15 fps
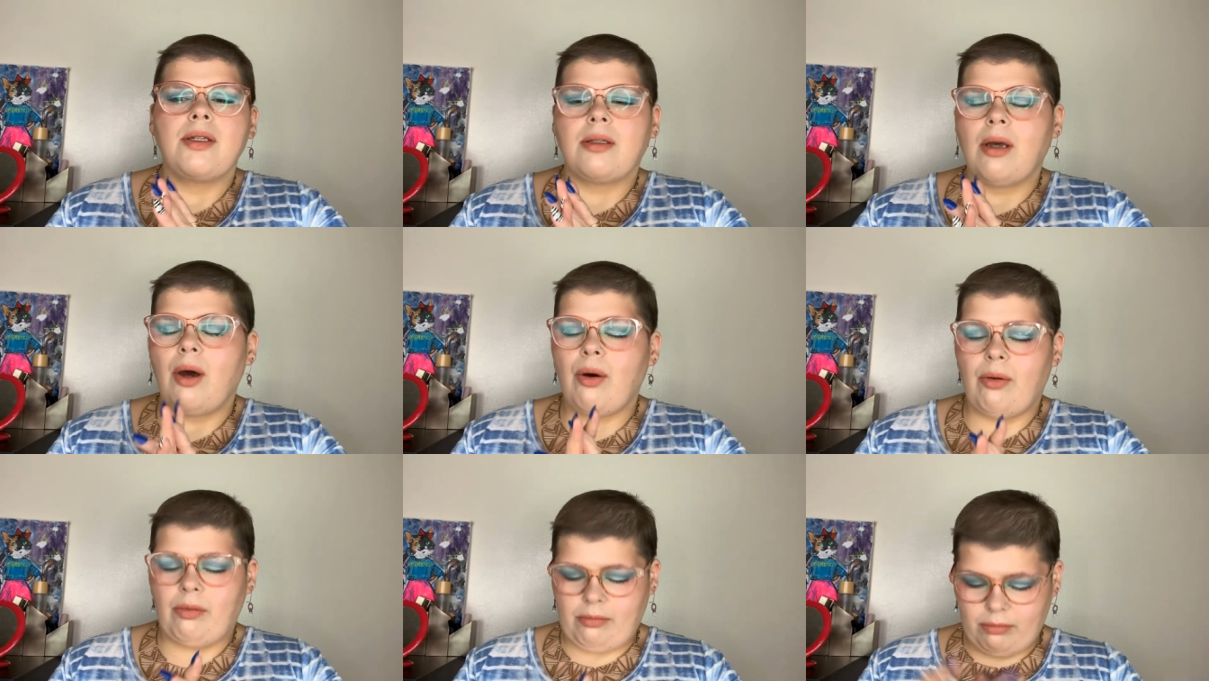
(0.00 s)

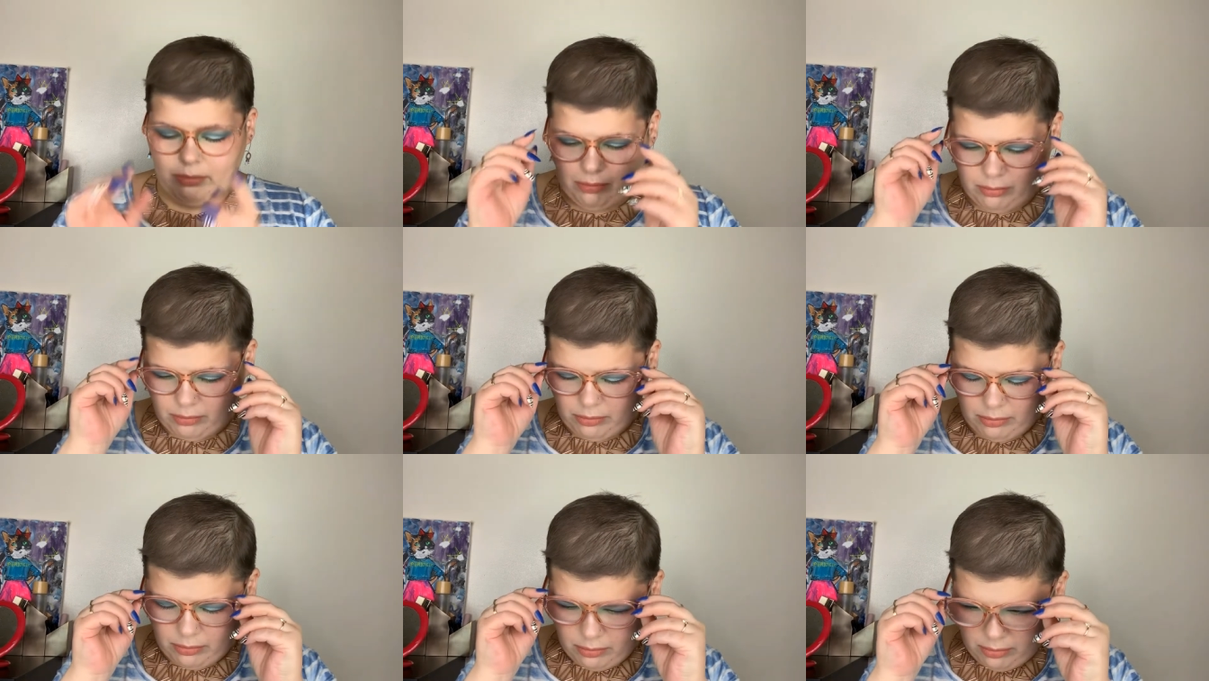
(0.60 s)
So
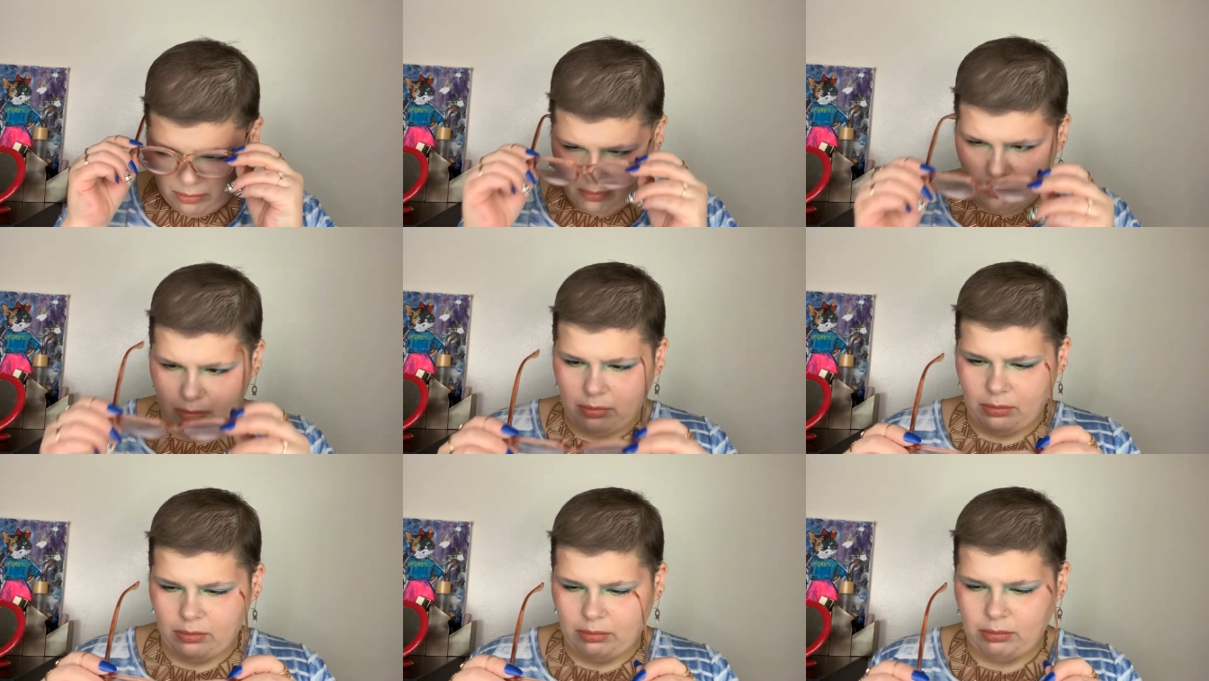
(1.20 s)

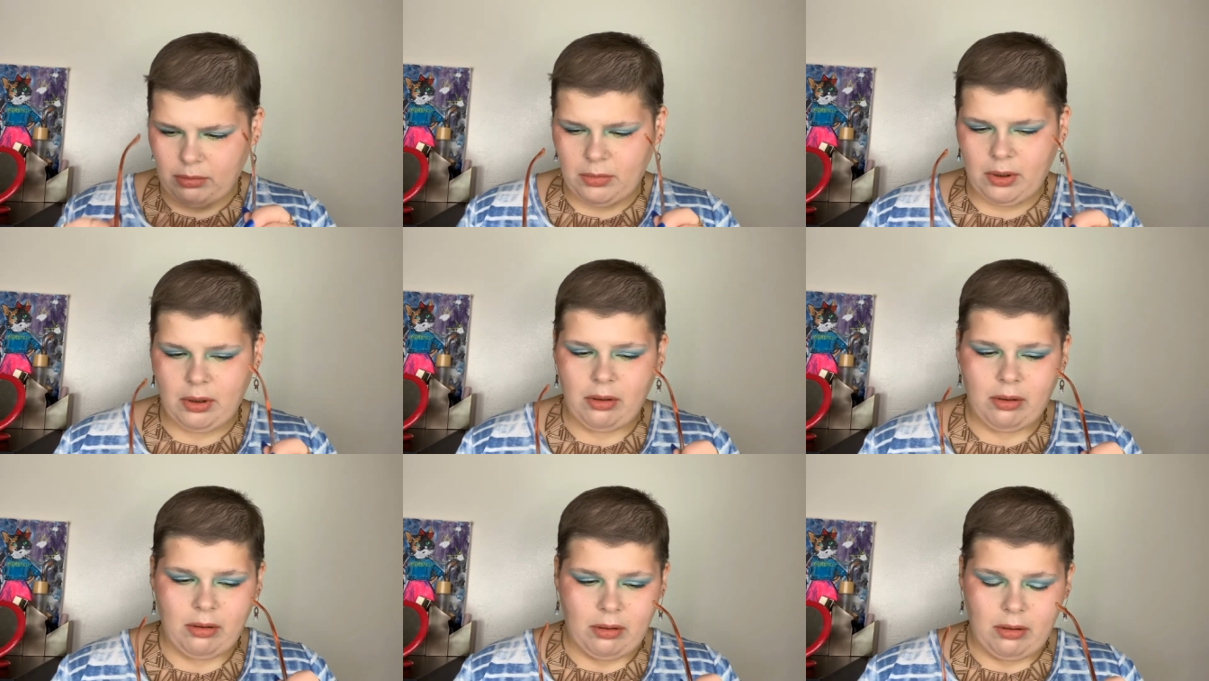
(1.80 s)

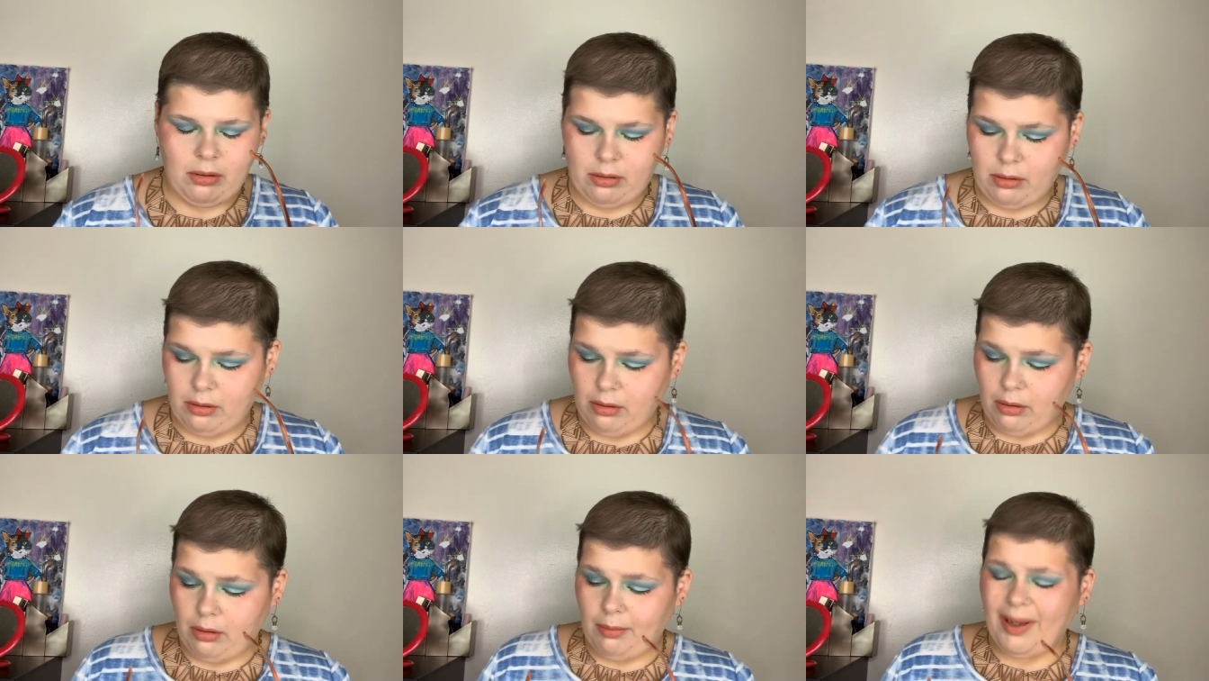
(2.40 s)

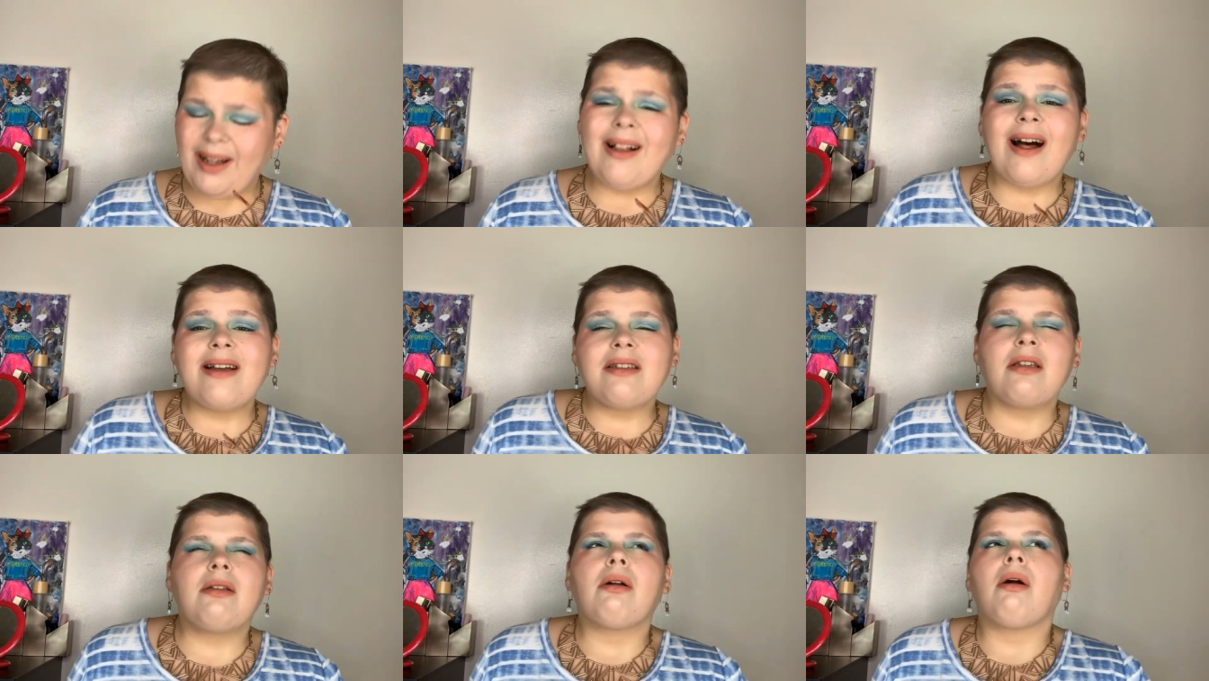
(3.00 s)
my
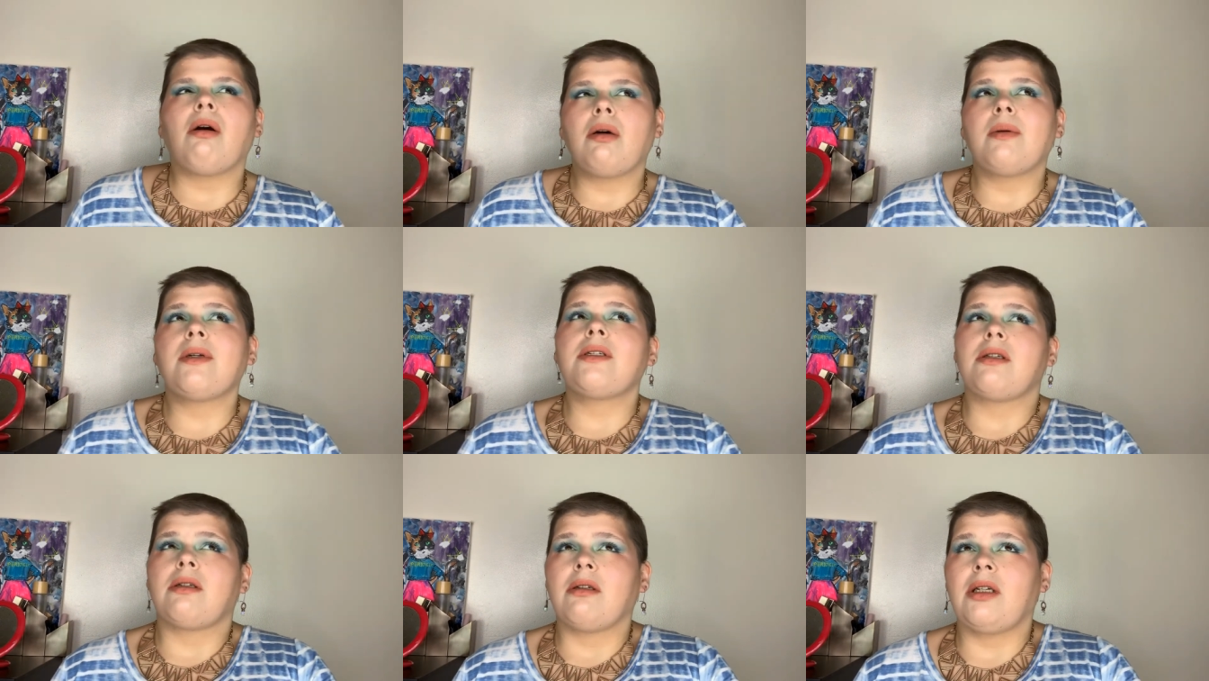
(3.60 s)
glasses are
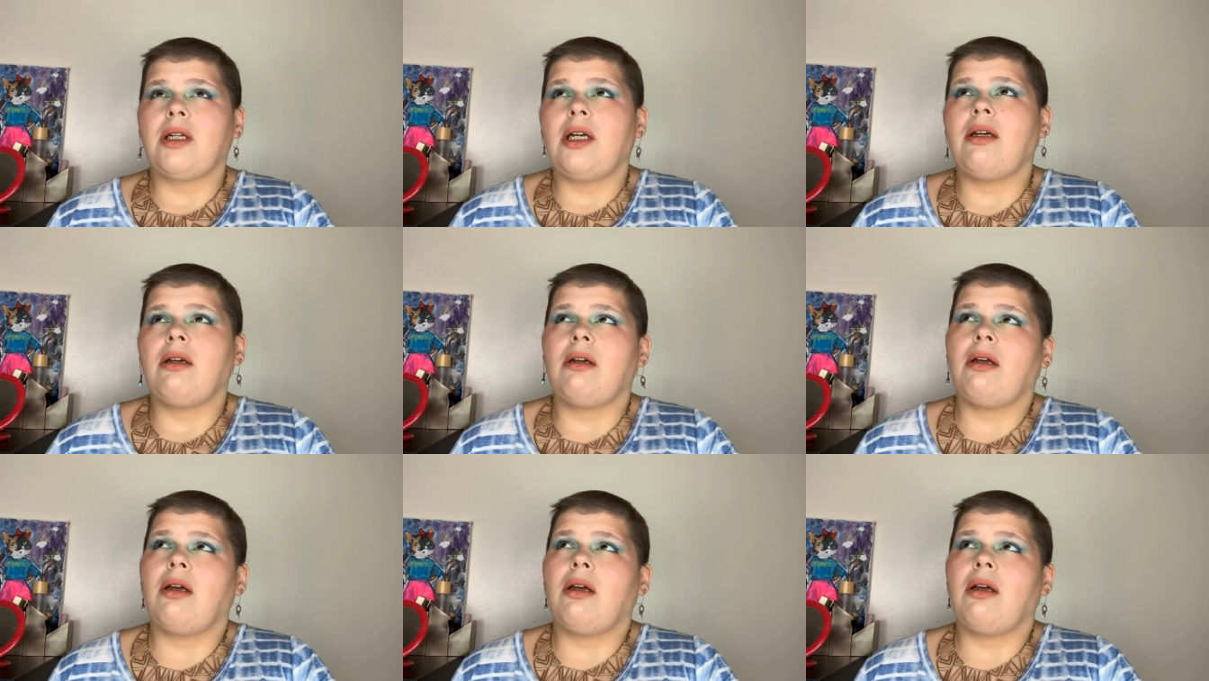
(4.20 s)
always dirty